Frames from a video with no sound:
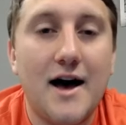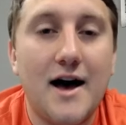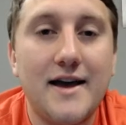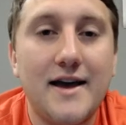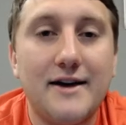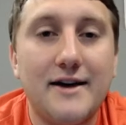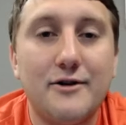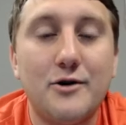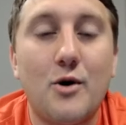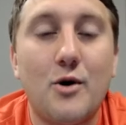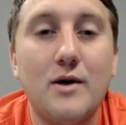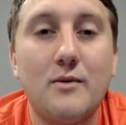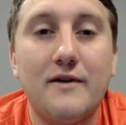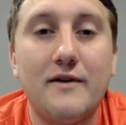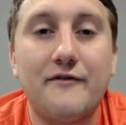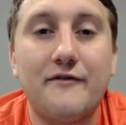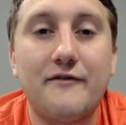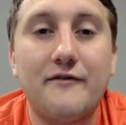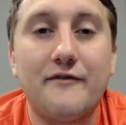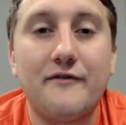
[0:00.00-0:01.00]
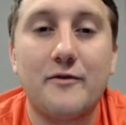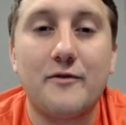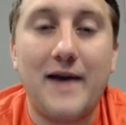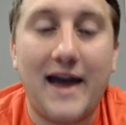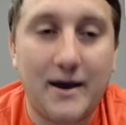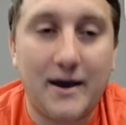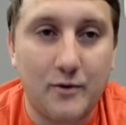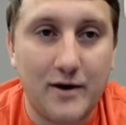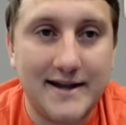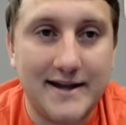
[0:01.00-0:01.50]
Illinois went from
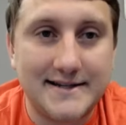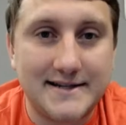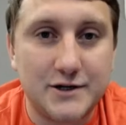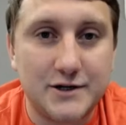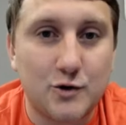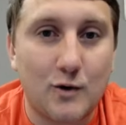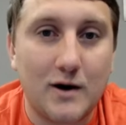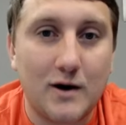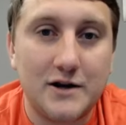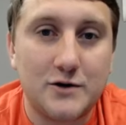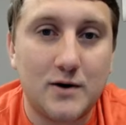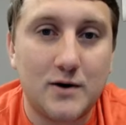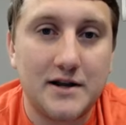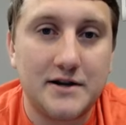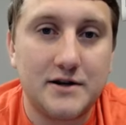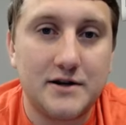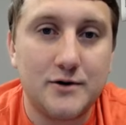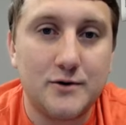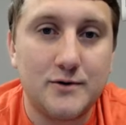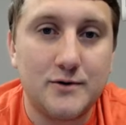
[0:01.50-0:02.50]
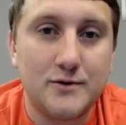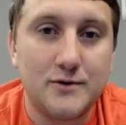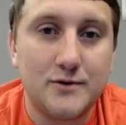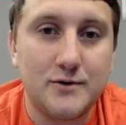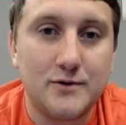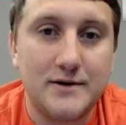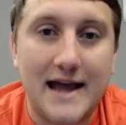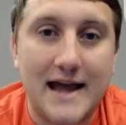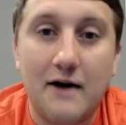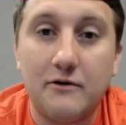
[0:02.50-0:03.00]
8 wins in 2022
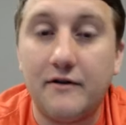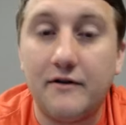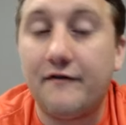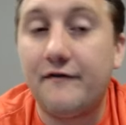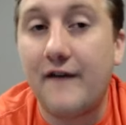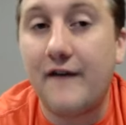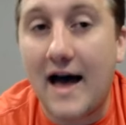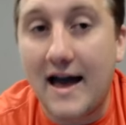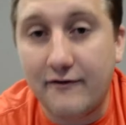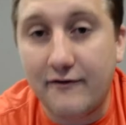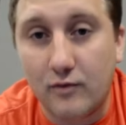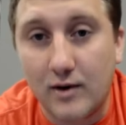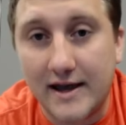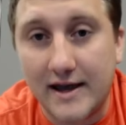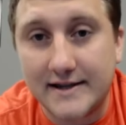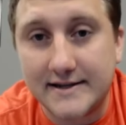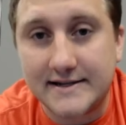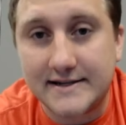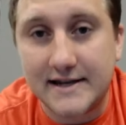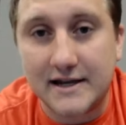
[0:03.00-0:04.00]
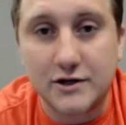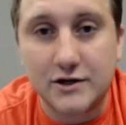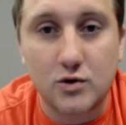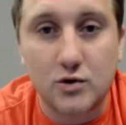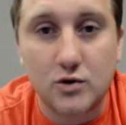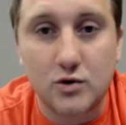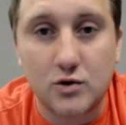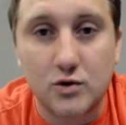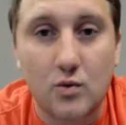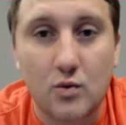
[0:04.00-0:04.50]
down to 5 wins in
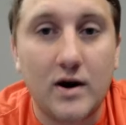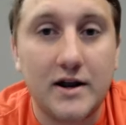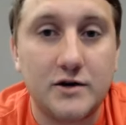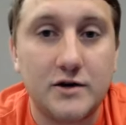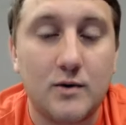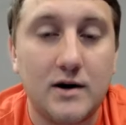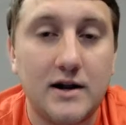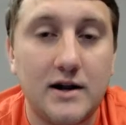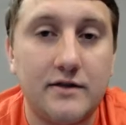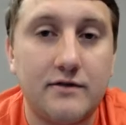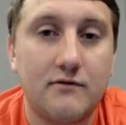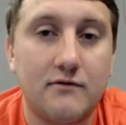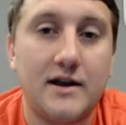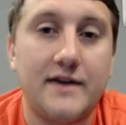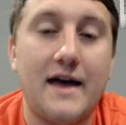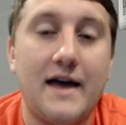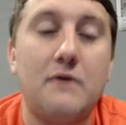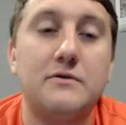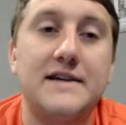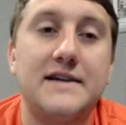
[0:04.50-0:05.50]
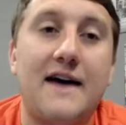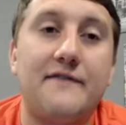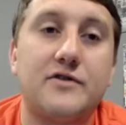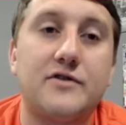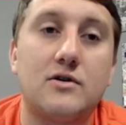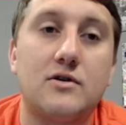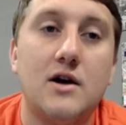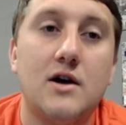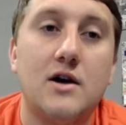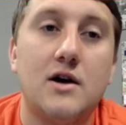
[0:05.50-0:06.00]
2023. And that was
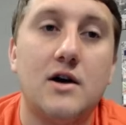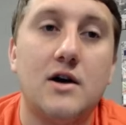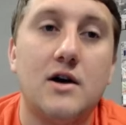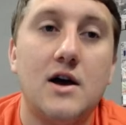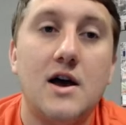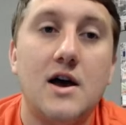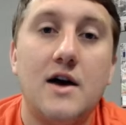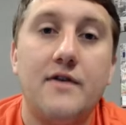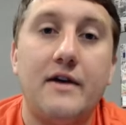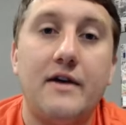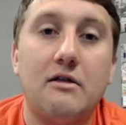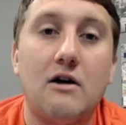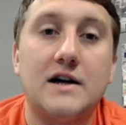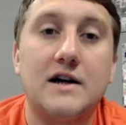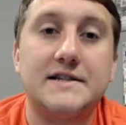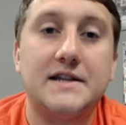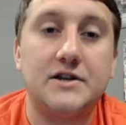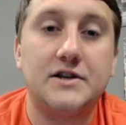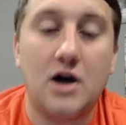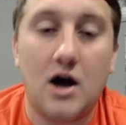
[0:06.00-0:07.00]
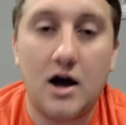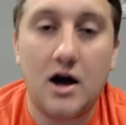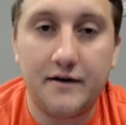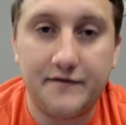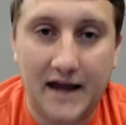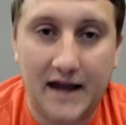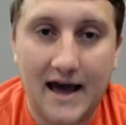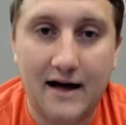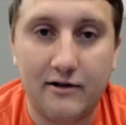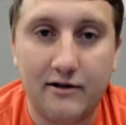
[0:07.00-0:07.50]
after they lost a ton
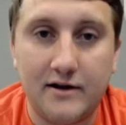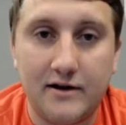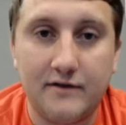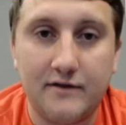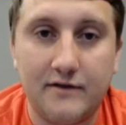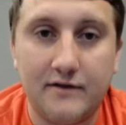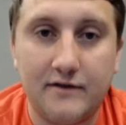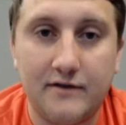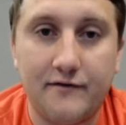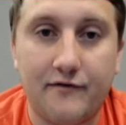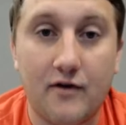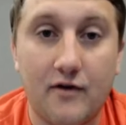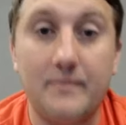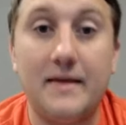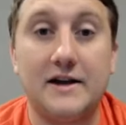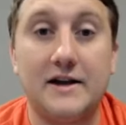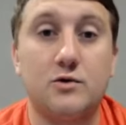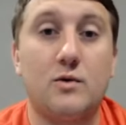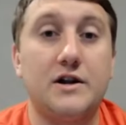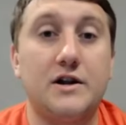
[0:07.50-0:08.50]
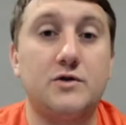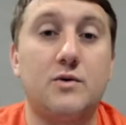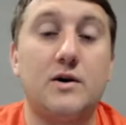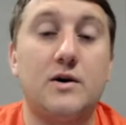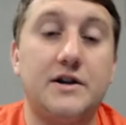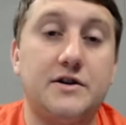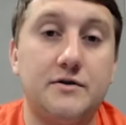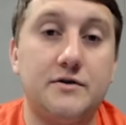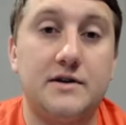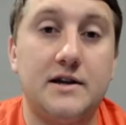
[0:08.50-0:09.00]
of talent from that
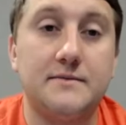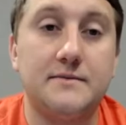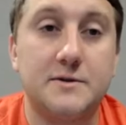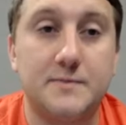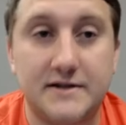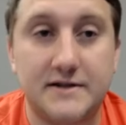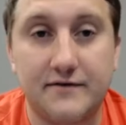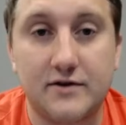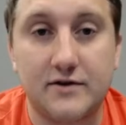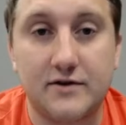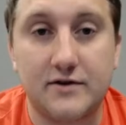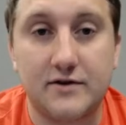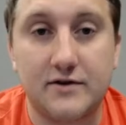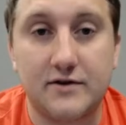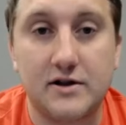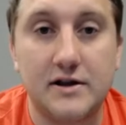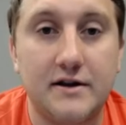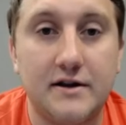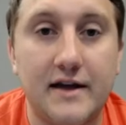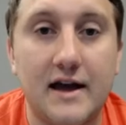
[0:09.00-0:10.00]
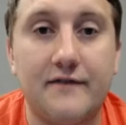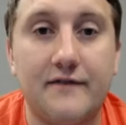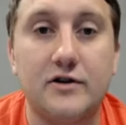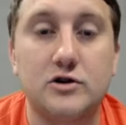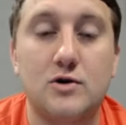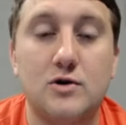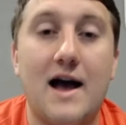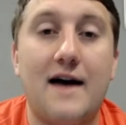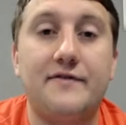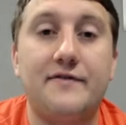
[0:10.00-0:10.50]
2022 team, specifically to the NFL
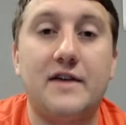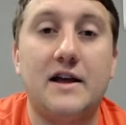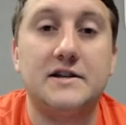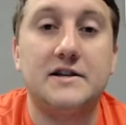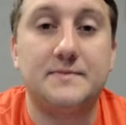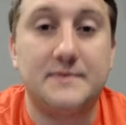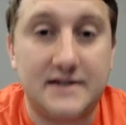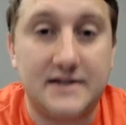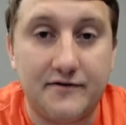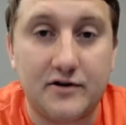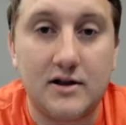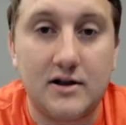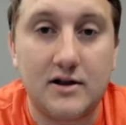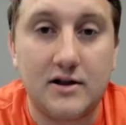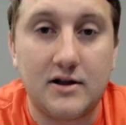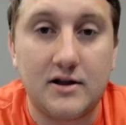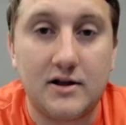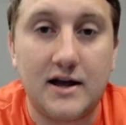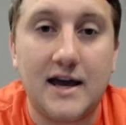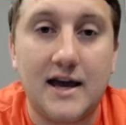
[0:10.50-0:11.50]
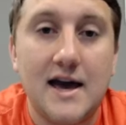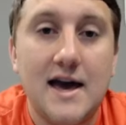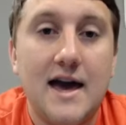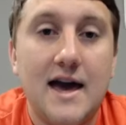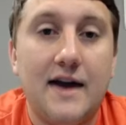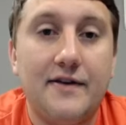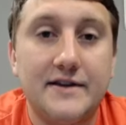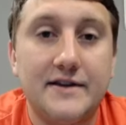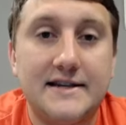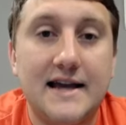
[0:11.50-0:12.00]
draft and specifically
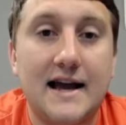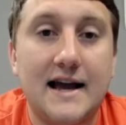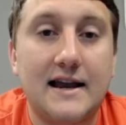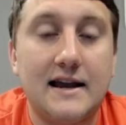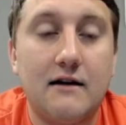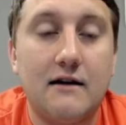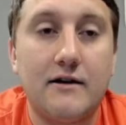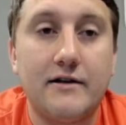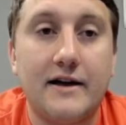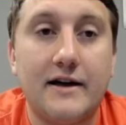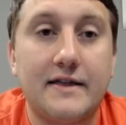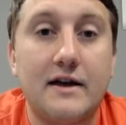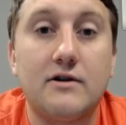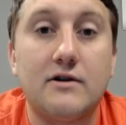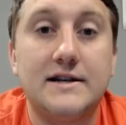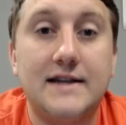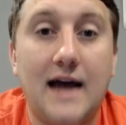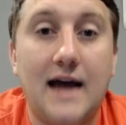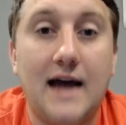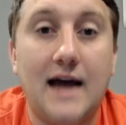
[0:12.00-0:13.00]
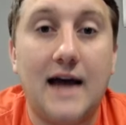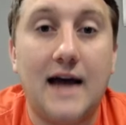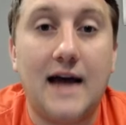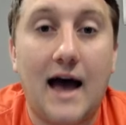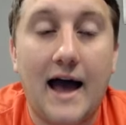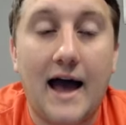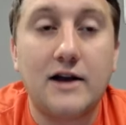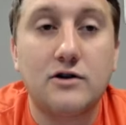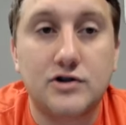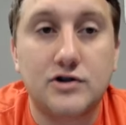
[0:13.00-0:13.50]
in the secondary. Like, their
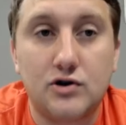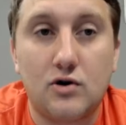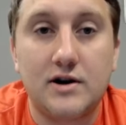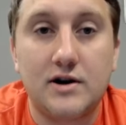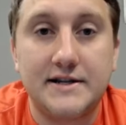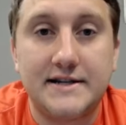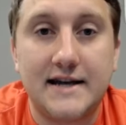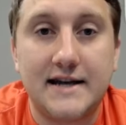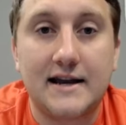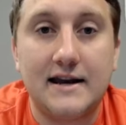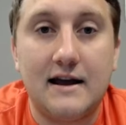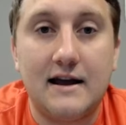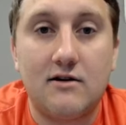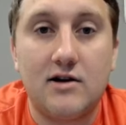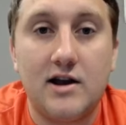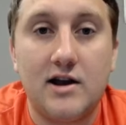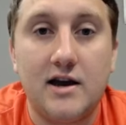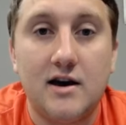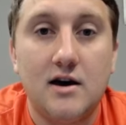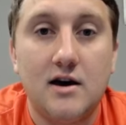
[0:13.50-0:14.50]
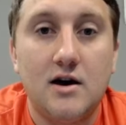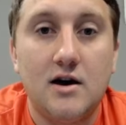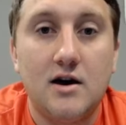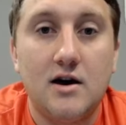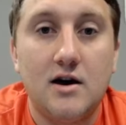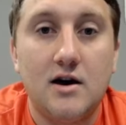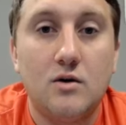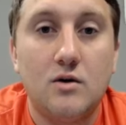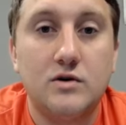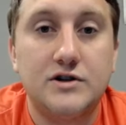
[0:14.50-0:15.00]
entire starting secondary
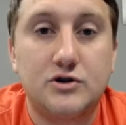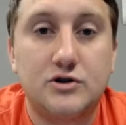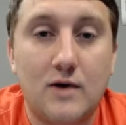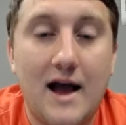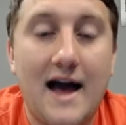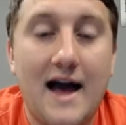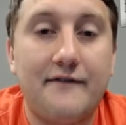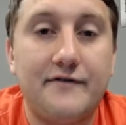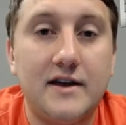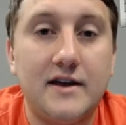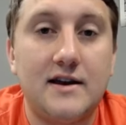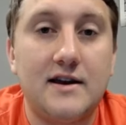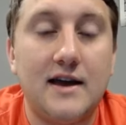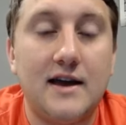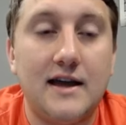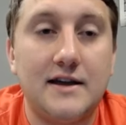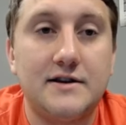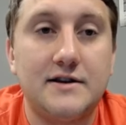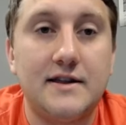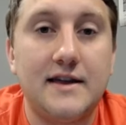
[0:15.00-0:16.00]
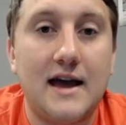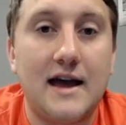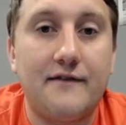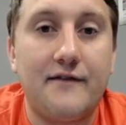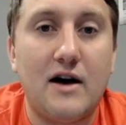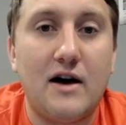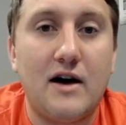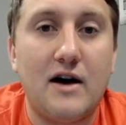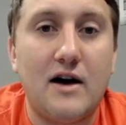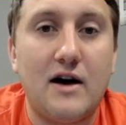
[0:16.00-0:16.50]
was drafted into the
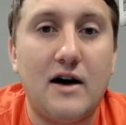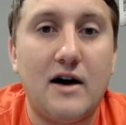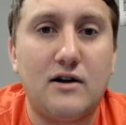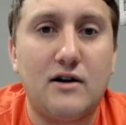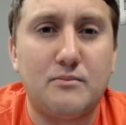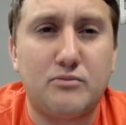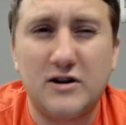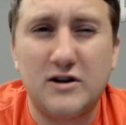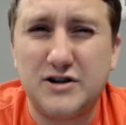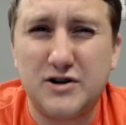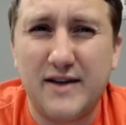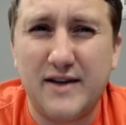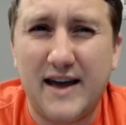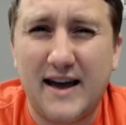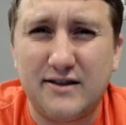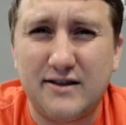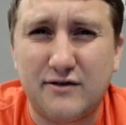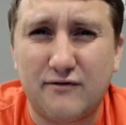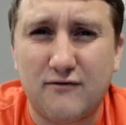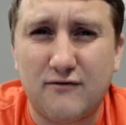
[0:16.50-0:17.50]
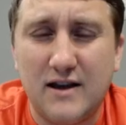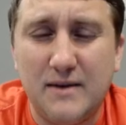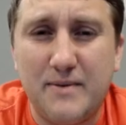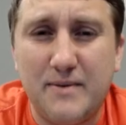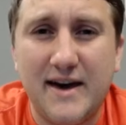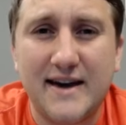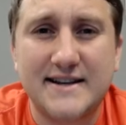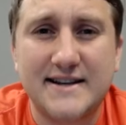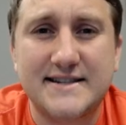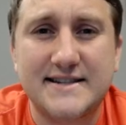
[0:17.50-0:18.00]
NFL. And I'm pretty sure they had three
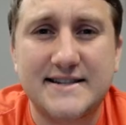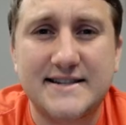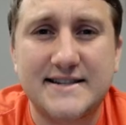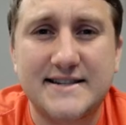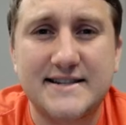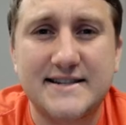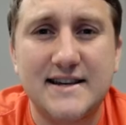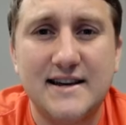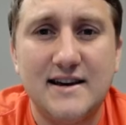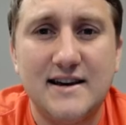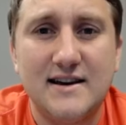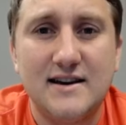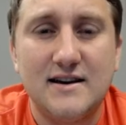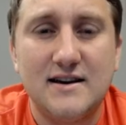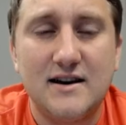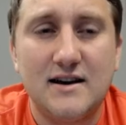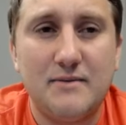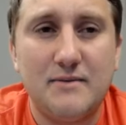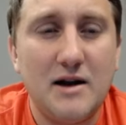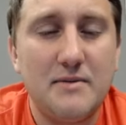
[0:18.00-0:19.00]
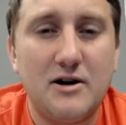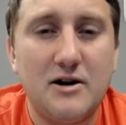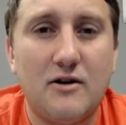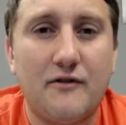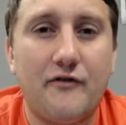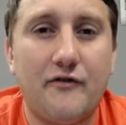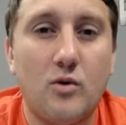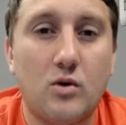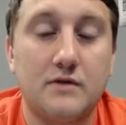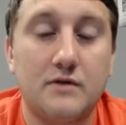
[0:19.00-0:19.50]
picks. It might have been all
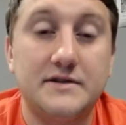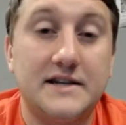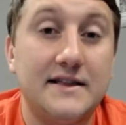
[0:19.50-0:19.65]
four.